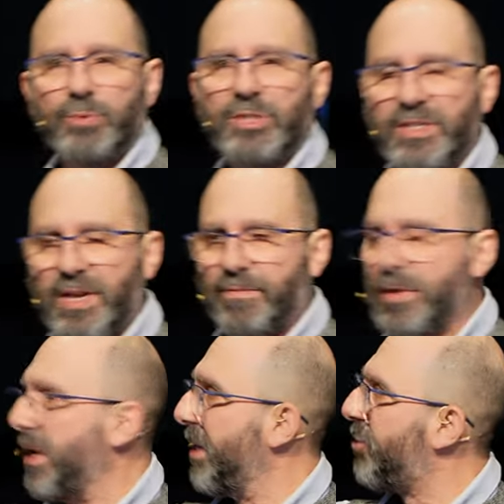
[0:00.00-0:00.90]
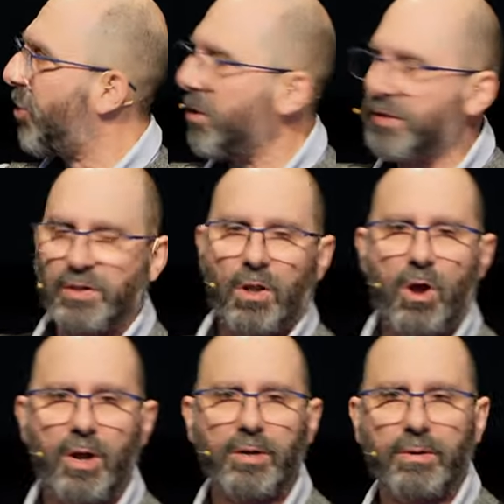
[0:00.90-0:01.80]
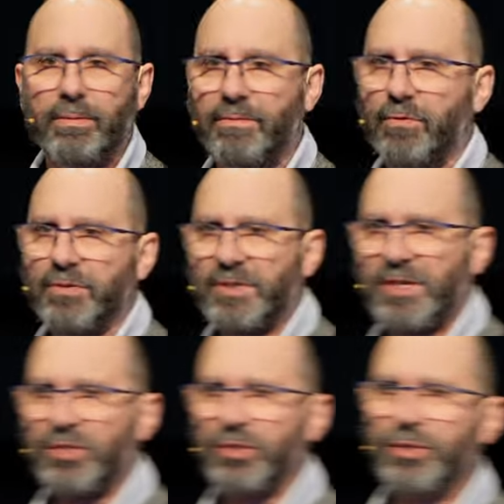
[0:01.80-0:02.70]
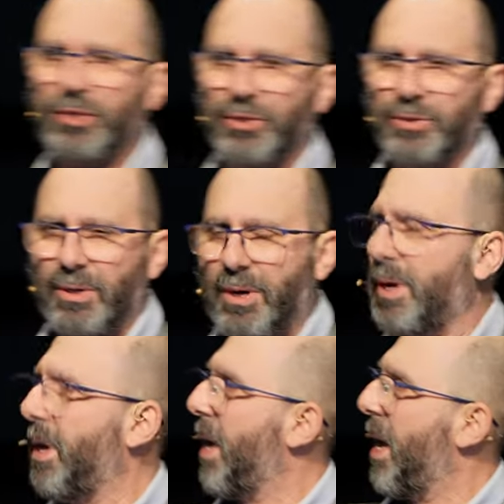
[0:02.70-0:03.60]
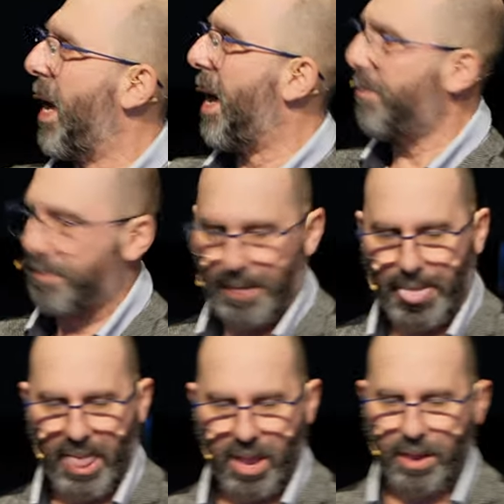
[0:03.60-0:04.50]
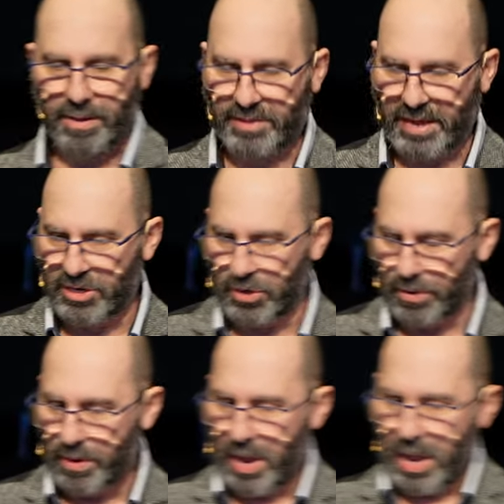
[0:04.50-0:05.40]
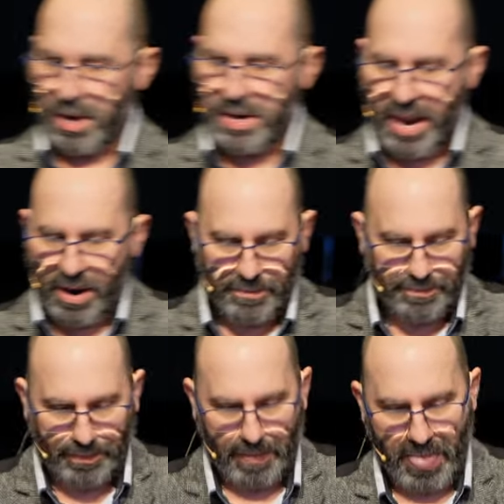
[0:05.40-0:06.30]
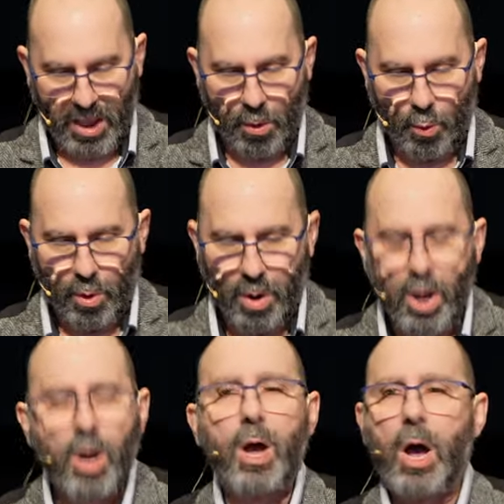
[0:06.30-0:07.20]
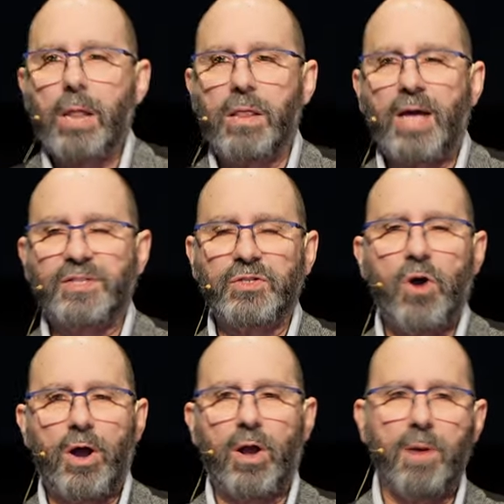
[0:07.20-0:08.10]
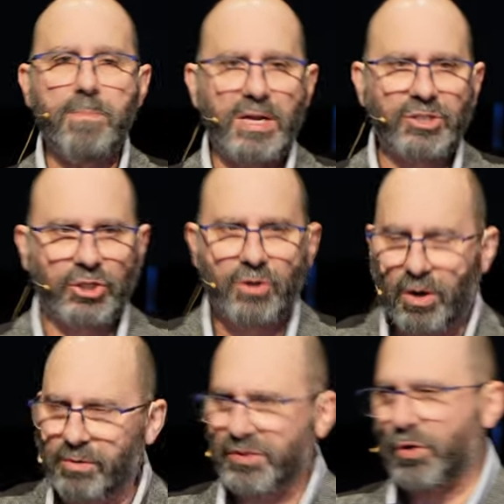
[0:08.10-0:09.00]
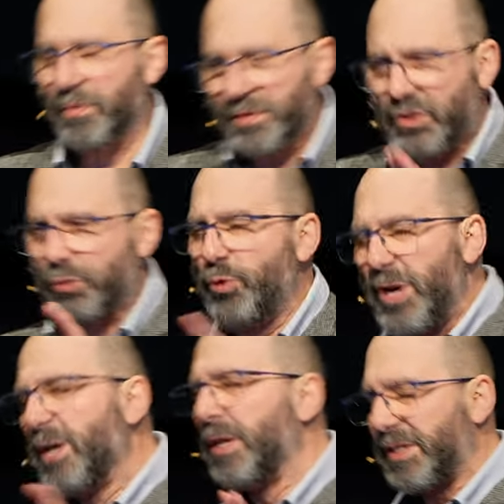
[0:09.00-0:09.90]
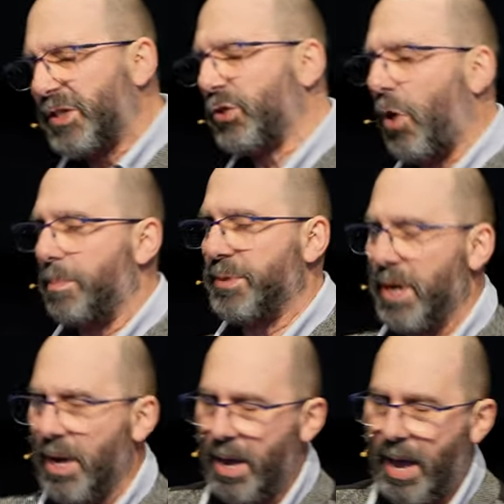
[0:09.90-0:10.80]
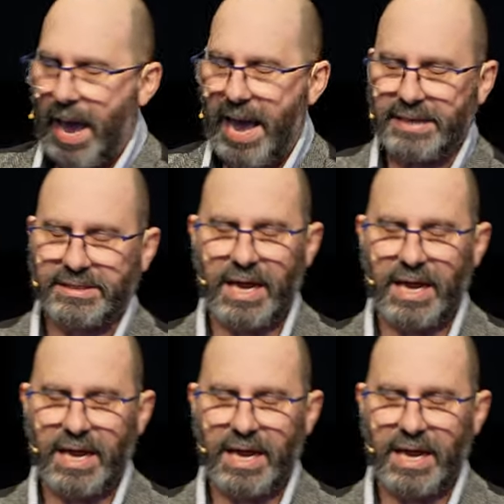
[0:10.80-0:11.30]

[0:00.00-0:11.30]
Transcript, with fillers: we just have the intro slide for session 2 up? Thank you. Now, last night I mentioned I sort of really stopped at